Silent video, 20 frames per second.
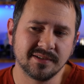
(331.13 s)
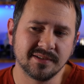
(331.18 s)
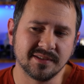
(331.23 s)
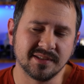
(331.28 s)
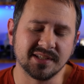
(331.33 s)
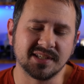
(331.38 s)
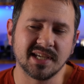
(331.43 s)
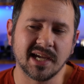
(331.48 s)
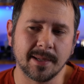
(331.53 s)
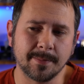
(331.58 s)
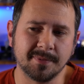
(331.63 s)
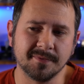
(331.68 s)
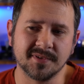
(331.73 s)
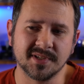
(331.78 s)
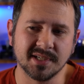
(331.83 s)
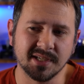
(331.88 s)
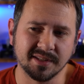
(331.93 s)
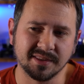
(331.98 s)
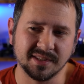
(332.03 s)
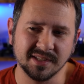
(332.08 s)
the type of
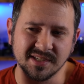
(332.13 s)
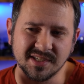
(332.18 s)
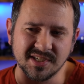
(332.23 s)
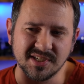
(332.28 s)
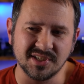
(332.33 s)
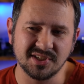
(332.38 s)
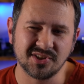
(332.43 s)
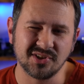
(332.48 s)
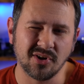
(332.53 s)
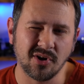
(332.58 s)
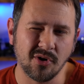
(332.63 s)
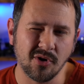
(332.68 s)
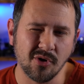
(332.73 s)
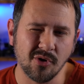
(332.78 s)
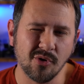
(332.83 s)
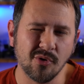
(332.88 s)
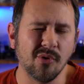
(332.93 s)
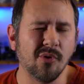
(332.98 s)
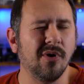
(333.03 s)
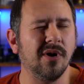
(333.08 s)
scent that's
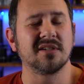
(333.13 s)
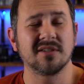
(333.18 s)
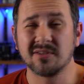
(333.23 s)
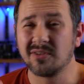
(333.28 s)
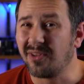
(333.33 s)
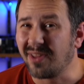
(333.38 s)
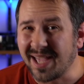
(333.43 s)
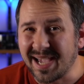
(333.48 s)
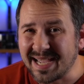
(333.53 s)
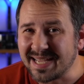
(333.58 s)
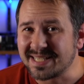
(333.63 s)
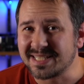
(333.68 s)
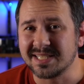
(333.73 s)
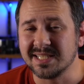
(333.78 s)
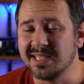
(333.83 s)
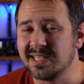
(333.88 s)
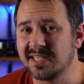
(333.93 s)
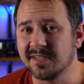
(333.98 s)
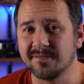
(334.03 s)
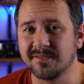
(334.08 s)
so
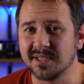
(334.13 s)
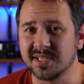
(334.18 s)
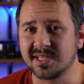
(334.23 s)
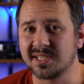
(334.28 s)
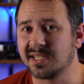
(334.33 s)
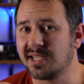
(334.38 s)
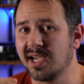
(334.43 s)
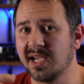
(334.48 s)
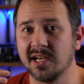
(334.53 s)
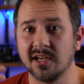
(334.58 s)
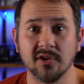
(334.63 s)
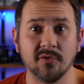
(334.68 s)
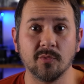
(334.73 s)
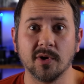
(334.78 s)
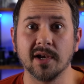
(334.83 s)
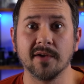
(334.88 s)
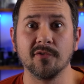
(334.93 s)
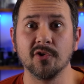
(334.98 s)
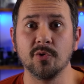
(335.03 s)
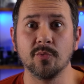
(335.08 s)
classy, sophisticated,
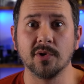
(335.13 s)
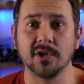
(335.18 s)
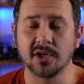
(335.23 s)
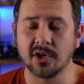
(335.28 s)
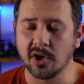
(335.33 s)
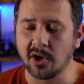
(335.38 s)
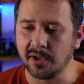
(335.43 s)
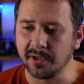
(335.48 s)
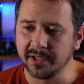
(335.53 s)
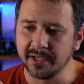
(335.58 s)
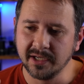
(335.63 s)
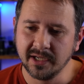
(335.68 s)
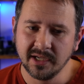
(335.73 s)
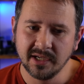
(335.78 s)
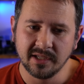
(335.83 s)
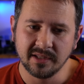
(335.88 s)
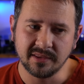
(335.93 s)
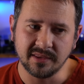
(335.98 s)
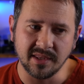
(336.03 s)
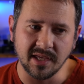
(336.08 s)
whatever you want to call it,
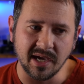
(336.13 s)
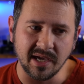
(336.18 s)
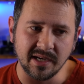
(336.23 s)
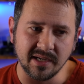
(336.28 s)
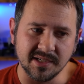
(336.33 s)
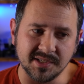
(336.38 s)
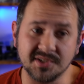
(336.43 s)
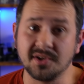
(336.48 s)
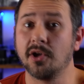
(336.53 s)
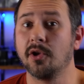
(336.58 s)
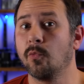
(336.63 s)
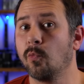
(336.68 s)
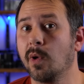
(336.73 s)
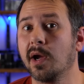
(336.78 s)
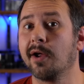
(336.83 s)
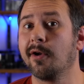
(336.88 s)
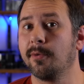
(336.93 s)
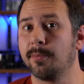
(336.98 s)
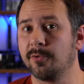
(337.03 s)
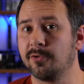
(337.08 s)
that it's
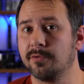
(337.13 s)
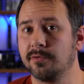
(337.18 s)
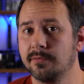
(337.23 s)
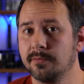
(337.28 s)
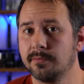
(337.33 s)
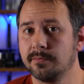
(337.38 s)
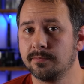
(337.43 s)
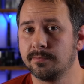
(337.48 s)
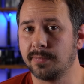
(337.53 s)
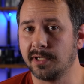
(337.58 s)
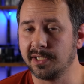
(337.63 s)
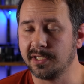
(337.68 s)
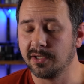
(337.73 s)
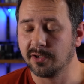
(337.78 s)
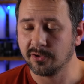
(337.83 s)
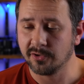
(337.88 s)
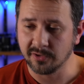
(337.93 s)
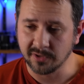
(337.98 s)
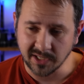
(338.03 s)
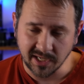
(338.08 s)
unwearable by
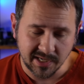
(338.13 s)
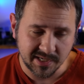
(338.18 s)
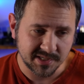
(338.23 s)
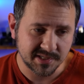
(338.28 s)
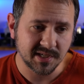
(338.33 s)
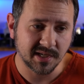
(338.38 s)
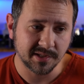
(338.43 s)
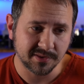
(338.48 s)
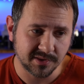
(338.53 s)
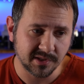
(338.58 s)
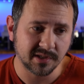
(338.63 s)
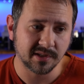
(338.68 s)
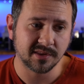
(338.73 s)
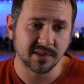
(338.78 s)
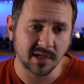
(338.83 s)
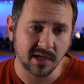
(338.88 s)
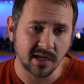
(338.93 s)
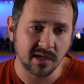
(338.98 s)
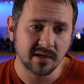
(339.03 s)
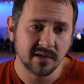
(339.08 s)
younger guys. I think
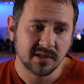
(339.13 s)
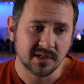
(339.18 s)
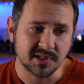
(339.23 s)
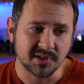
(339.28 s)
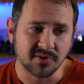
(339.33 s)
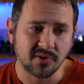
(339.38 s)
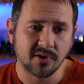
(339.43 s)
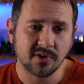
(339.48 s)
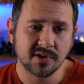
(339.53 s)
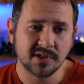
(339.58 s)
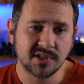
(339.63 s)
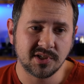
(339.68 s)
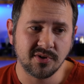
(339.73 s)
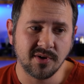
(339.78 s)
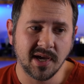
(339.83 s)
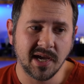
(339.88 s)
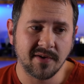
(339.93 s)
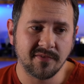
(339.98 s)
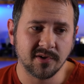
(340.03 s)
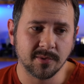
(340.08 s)
that as long as
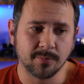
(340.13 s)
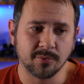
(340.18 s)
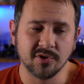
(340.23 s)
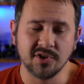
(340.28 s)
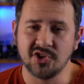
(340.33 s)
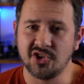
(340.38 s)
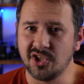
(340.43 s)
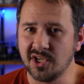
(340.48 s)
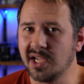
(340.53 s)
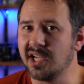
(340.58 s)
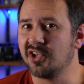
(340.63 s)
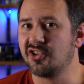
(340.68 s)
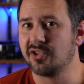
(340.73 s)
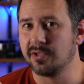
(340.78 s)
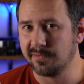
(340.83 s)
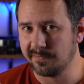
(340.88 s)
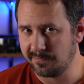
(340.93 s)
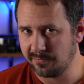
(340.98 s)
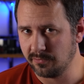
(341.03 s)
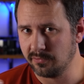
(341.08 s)
you have an
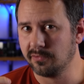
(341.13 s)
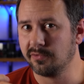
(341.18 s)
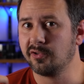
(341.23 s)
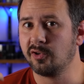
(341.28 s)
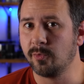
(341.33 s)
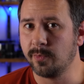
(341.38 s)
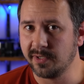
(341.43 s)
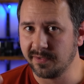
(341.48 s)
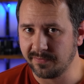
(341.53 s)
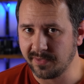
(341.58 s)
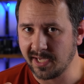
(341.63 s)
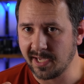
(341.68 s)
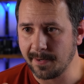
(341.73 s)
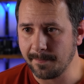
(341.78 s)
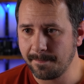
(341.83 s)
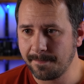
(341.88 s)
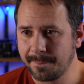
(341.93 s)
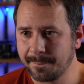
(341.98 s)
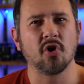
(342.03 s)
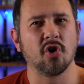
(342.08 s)
appreciation for a little bit of
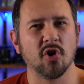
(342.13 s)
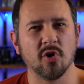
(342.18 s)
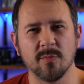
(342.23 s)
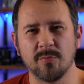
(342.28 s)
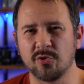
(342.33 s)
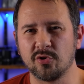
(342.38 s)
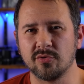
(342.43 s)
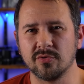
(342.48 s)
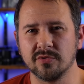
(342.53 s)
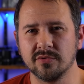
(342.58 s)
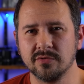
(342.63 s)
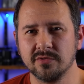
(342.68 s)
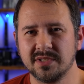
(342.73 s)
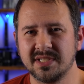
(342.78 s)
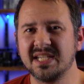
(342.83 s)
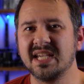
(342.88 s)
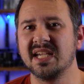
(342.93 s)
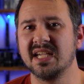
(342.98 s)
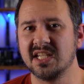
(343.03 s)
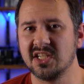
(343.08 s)
that herbal
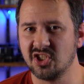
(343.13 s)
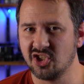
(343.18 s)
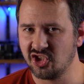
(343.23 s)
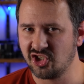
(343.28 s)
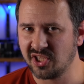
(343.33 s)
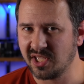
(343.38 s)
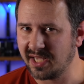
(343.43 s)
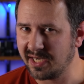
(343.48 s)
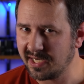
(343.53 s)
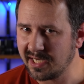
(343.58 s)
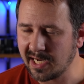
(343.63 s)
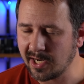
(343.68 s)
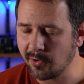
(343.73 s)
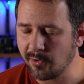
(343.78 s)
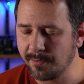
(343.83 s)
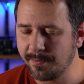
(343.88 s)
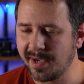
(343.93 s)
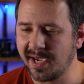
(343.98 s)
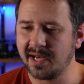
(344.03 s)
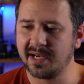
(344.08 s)
tinge, that
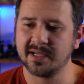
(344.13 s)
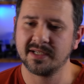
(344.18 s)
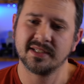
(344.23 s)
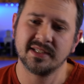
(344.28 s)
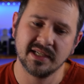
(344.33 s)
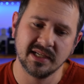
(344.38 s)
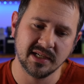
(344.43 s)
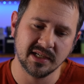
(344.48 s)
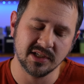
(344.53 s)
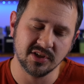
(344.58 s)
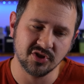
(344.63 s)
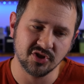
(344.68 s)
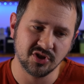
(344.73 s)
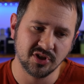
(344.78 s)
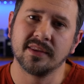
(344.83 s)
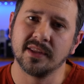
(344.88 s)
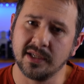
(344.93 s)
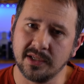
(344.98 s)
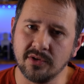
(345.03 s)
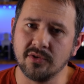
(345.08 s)
aromatic
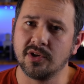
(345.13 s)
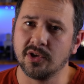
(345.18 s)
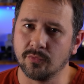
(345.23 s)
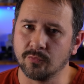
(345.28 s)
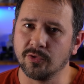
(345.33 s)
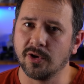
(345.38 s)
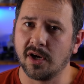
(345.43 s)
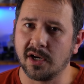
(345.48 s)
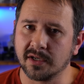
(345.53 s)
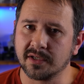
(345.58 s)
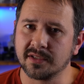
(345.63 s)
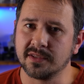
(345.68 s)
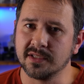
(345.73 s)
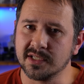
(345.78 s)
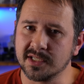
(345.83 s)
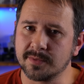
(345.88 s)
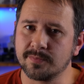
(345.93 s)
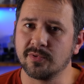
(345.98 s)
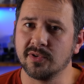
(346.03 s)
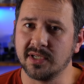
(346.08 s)
tinge, that you can rock
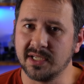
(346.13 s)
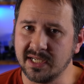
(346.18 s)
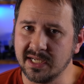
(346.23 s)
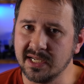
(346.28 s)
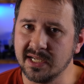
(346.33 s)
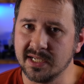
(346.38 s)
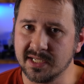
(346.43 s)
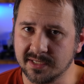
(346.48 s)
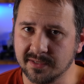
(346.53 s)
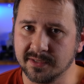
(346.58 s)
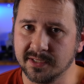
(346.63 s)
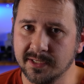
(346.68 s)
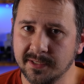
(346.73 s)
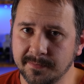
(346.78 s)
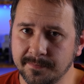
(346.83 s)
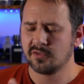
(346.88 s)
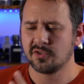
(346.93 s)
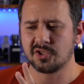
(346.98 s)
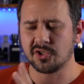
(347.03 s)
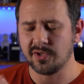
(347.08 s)
this pretty easily.
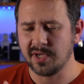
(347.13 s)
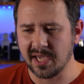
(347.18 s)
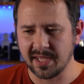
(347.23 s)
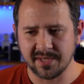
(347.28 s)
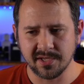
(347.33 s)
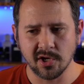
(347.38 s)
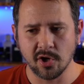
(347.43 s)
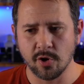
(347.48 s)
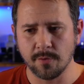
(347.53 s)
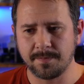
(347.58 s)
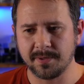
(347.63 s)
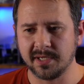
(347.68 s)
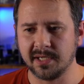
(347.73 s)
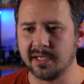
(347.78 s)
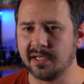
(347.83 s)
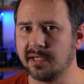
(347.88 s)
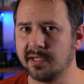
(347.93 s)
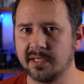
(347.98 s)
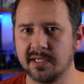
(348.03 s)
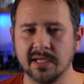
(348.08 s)
So yeah, the
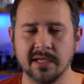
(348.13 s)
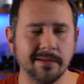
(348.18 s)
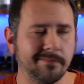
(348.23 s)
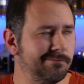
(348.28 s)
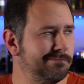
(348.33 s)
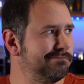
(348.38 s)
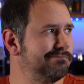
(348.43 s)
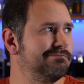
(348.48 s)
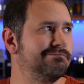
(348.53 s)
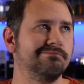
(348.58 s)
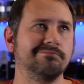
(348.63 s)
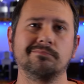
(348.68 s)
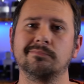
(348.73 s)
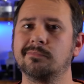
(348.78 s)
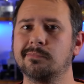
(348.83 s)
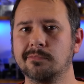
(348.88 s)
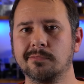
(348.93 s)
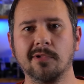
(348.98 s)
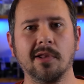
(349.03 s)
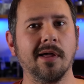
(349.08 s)
opening again,
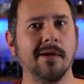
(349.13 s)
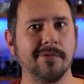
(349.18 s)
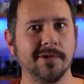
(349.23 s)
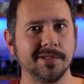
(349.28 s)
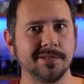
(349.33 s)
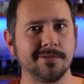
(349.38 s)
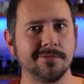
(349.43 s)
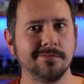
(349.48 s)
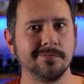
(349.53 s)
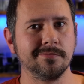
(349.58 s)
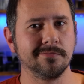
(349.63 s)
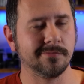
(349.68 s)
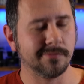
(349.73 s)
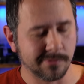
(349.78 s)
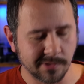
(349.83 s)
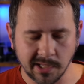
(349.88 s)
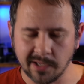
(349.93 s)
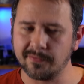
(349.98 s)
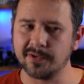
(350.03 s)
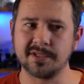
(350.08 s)
love it,
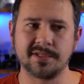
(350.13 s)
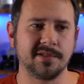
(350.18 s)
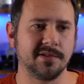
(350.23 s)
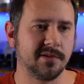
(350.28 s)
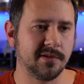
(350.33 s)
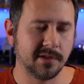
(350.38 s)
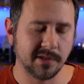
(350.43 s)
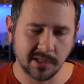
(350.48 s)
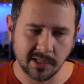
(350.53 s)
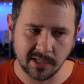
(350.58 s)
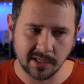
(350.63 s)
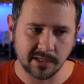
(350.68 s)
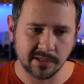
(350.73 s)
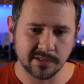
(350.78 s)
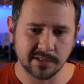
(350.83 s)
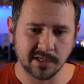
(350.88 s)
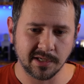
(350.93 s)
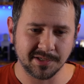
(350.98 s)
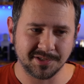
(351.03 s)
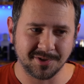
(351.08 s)
love it.
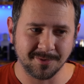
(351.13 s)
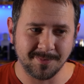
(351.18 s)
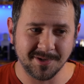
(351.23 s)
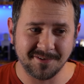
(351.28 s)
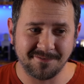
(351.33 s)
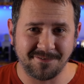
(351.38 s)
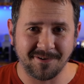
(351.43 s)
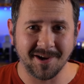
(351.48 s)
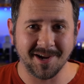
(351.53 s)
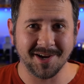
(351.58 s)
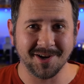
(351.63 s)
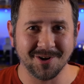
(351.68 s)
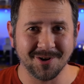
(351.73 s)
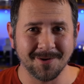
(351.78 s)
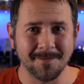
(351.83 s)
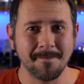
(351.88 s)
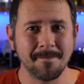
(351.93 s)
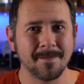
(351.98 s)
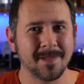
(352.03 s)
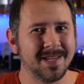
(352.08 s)
And uh, to be
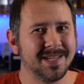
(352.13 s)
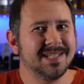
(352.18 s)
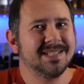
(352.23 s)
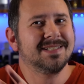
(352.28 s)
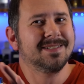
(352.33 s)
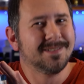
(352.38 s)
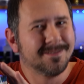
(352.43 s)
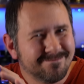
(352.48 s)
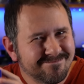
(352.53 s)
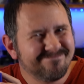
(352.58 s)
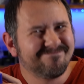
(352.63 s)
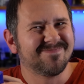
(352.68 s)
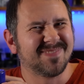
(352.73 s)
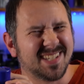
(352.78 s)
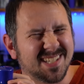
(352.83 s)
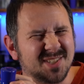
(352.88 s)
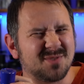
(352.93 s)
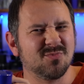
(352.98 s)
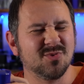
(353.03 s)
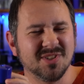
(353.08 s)
fair,
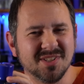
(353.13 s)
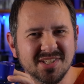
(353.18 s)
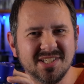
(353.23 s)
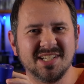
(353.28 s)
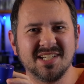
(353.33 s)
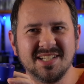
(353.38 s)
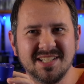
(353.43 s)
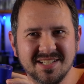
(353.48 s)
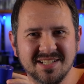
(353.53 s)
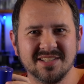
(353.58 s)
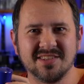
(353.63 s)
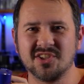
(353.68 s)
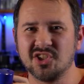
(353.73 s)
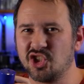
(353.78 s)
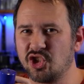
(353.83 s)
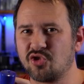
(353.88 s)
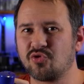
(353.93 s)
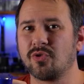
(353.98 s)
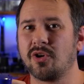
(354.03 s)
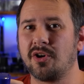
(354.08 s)
that's really the
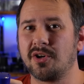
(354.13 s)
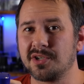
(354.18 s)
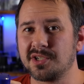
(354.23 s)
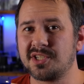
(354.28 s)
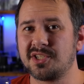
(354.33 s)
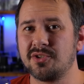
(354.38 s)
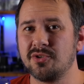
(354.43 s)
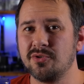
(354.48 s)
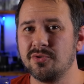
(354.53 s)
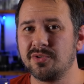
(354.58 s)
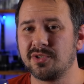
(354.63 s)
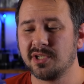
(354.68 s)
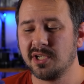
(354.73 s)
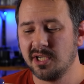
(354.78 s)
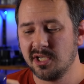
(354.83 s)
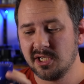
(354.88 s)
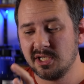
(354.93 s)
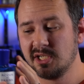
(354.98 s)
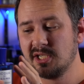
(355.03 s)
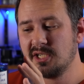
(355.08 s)
strong suit
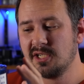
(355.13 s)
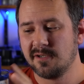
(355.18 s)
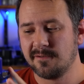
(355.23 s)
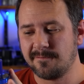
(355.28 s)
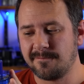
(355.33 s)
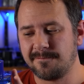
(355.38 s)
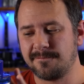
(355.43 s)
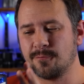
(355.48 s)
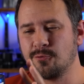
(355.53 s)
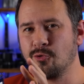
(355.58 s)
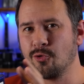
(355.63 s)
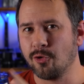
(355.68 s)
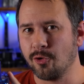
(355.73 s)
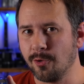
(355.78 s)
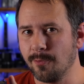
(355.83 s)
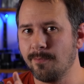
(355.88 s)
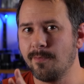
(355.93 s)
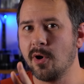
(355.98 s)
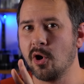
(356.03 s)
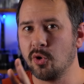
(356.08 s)

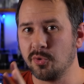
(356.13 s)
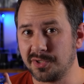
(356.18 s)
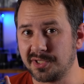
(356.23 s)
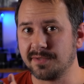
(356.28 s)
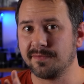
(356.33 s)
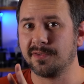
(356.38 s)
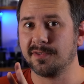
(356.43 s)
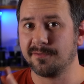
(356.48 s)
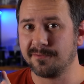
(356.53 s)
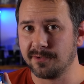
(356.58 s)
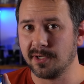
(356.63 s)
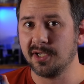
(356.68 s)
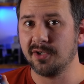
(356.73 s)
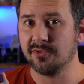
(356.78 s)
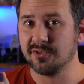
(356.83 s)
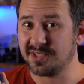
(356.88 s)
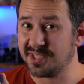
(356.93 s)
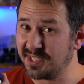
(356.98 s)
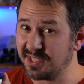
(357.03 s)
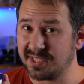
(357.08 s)
for most of the
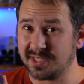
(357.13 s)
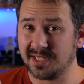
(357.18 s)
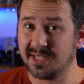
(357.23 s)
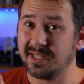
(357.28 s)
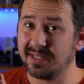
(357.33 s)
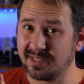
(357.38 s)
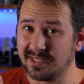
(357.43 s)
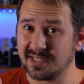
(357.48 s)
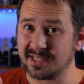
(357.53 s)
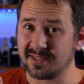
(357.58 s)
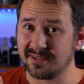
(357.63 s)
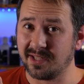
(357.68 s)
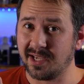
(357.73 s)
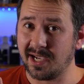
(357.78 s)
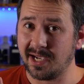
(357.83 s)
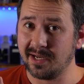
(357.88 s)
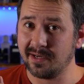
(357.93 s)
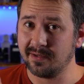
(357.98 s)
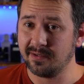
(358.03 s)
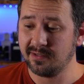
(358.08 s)
fragrances in this
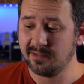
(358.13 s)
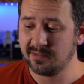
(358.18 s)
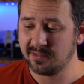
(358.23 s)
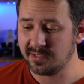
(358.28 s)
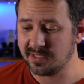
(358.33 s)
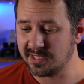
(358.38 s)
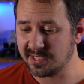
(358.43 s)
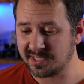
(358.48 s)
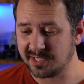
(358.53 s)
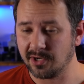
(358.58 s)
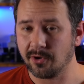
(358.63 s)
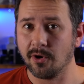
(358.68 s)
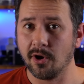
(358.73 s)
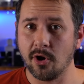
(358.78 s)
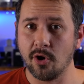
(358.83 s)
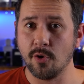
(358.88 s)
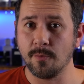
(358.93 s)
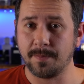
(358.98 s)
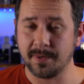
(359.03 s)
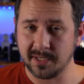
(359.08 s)
line is their
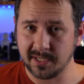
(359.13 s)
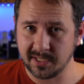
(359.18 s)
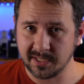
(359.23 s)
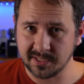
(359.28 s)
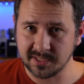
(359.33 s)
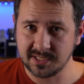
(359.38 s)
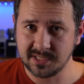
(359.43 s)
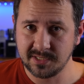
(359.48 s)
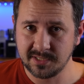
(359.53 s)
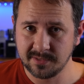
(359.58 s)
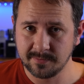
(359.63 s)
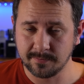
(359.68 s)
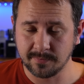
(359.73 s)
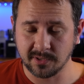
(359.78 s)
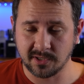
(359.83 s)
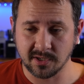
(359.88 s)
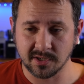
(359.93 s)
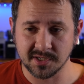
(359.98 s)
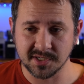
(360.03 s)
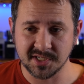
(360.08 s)
openings
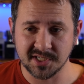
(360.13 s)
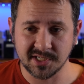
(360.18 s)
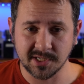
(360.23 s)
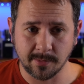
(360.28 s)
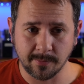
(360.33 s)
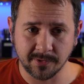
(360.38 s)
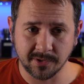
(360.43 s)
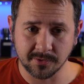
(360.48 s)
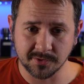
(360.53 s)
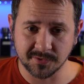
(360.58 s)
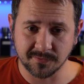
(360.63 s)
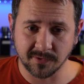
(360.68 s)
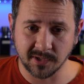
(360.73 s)
because some of those